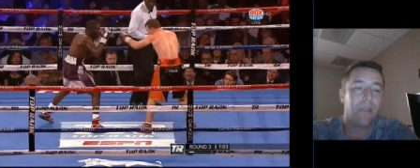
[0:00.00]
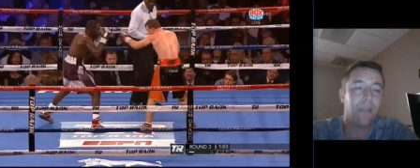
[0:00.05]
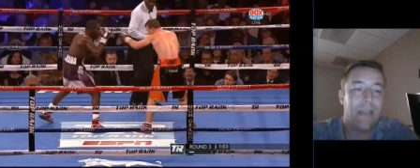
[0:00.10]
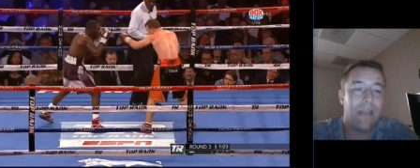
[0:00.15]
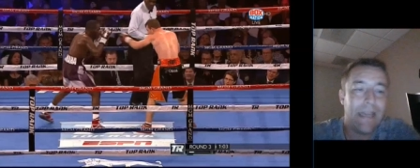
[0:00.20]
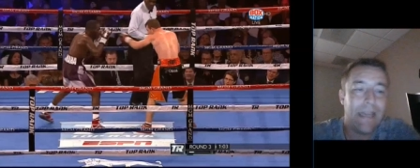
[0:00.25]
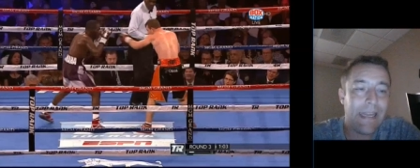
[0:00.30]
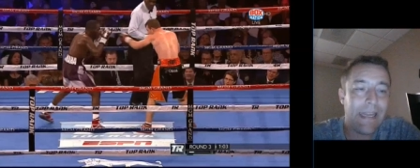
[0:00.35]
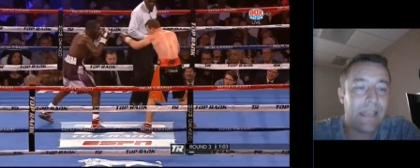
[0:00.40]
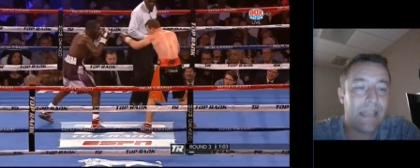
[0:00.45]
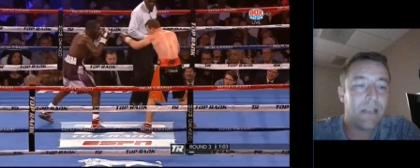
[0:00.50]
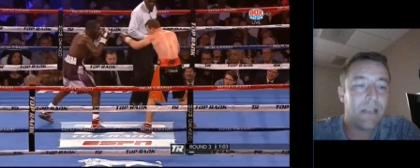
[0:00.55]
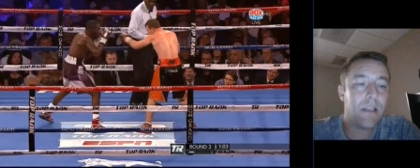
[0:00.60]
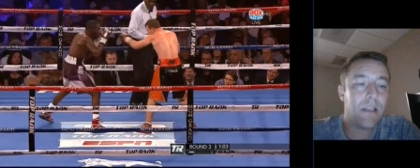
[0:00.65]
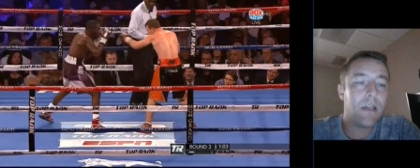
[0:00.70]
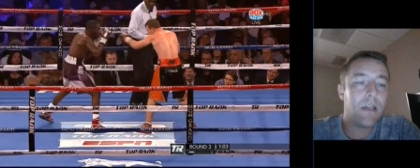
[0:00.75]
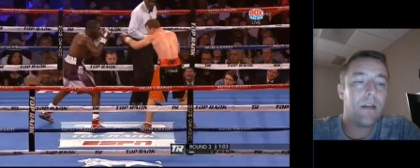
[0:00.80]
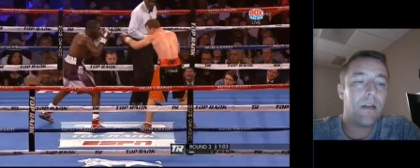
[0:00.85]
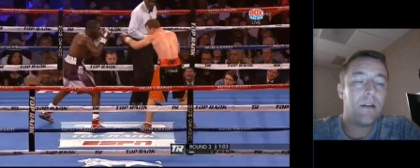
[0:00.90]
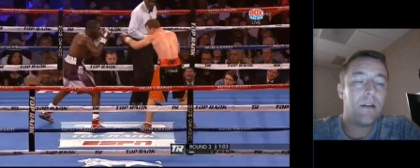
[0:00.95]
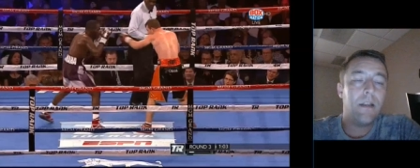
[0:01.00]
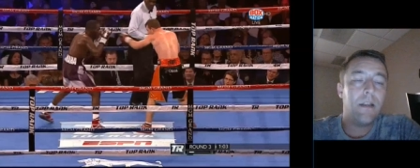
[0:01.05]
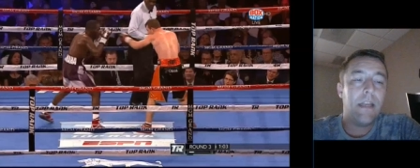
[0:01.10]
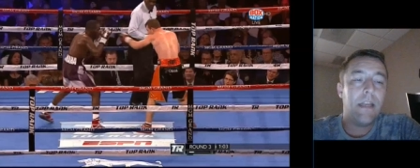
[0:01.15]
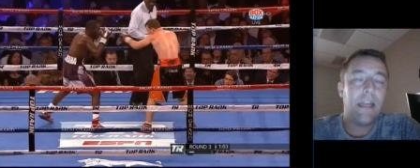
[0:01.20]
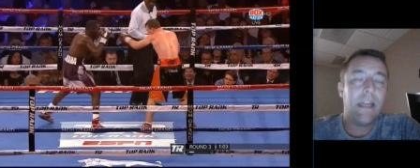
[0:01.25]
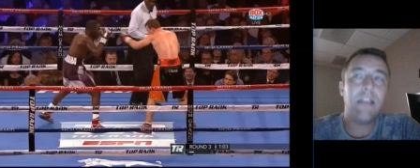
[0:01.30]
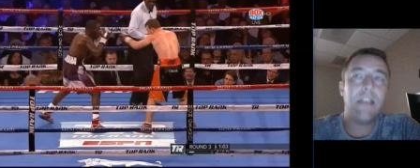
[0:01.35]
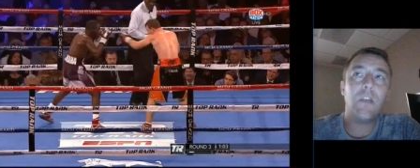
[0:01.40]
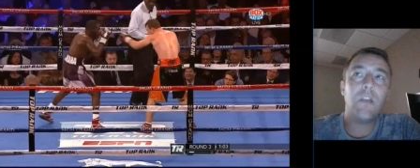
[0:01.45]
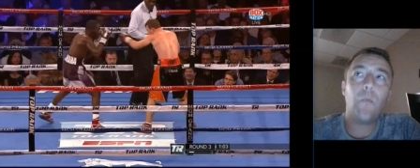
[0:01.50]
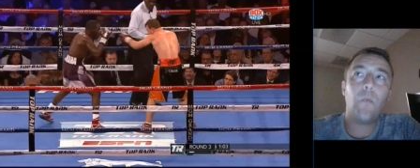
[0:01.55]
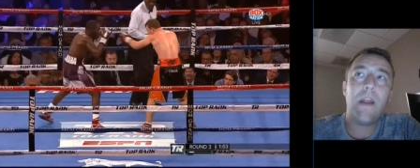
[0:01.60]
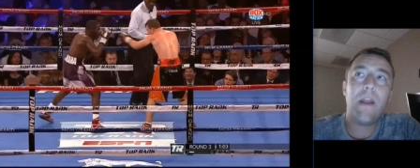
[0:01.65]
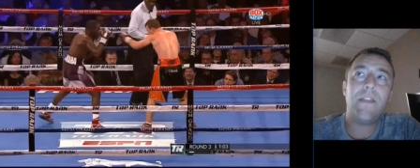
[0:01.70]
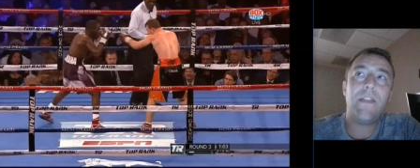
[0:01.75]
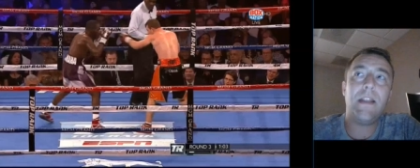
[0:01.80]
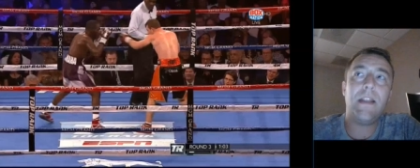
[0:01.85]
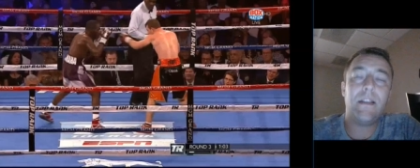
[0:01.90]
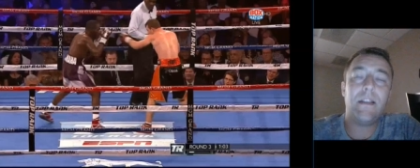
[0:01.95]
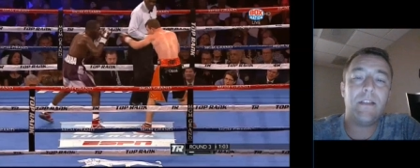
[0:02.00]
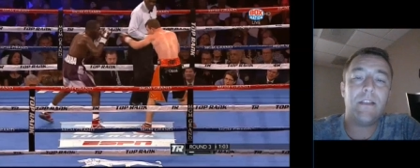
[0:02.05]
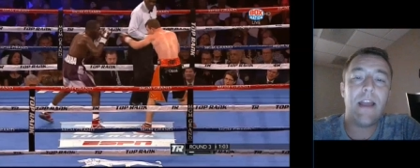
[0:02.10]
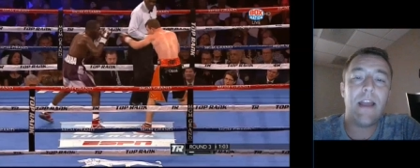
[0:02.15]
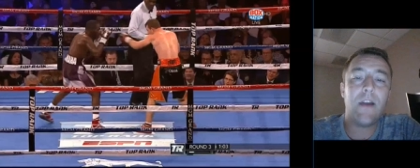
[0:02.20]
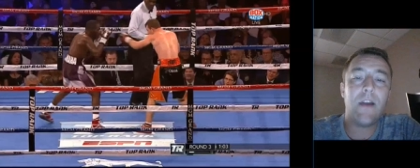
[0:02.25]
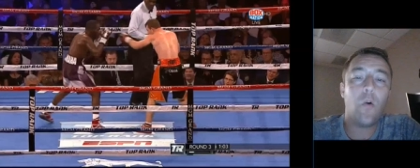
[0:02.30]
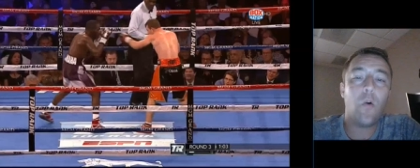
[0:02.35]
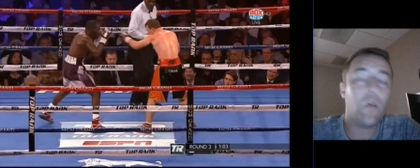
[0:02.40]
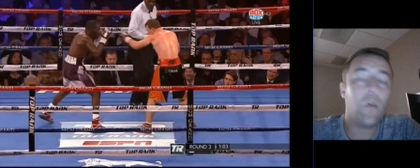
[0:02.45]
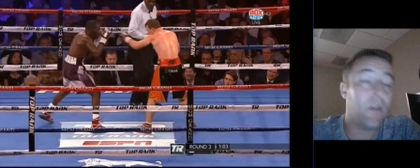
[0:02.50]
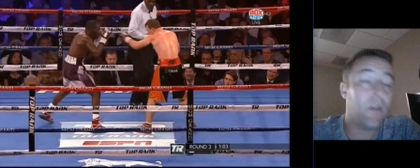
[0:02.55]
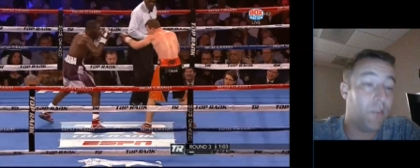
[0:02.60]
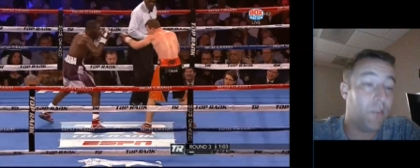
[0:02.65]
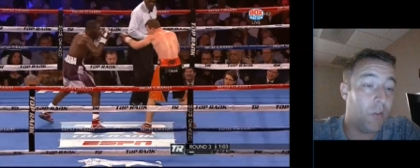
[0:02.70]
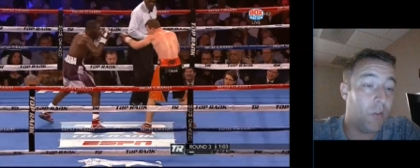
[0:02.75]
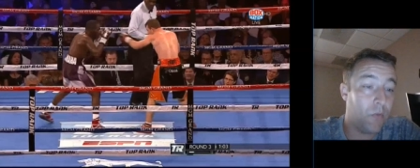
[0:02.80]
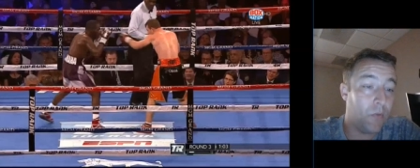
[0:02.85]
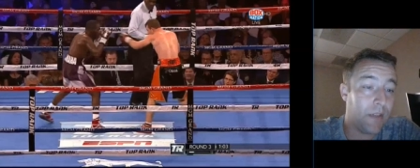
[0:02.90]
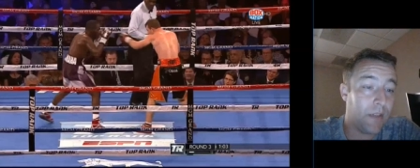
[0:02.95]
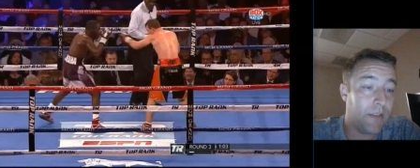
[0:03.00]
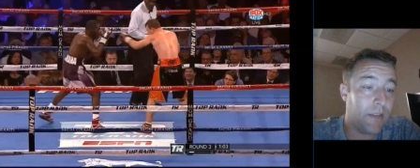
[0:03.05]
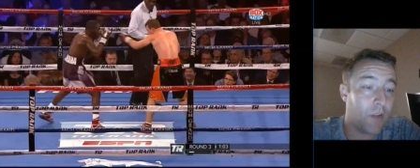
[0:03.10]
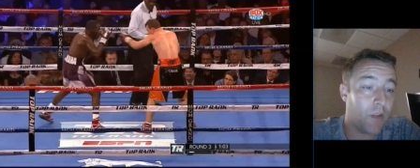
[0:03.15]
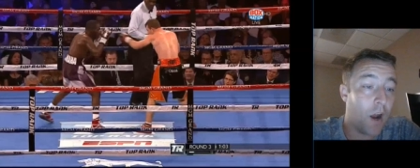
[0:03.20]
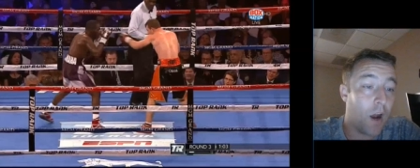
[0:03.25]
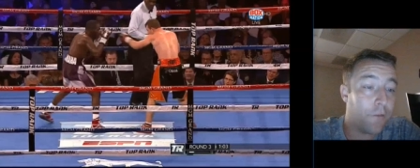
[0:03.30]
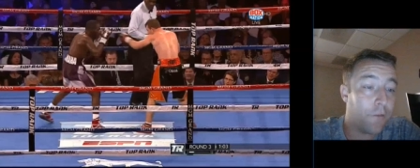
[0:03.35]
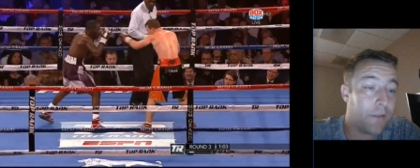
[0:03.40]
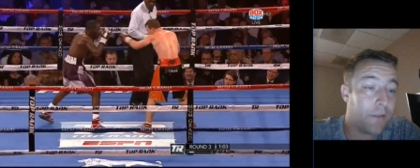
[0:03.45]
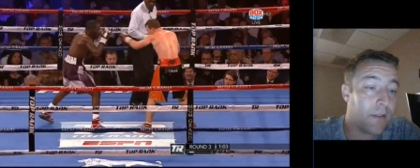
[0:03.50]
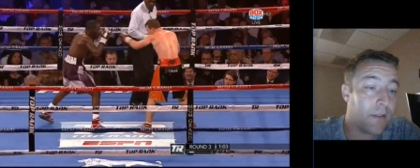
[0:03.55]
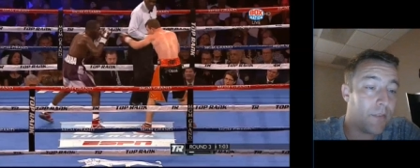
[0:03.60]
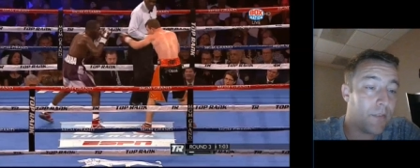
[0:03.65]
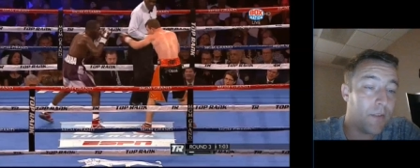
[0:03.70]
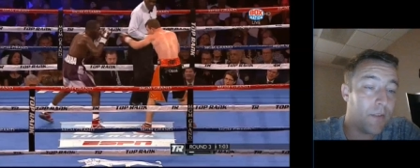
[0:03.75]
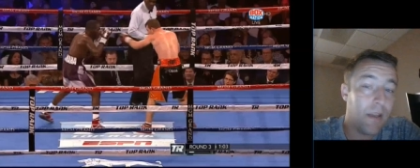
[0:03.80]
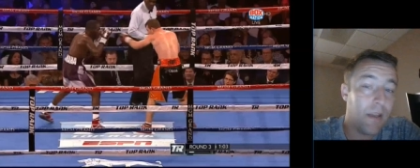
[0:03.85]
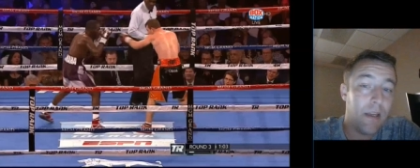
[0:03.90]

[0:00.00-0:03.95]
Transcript: in the in the way that, that Horn is using his offense,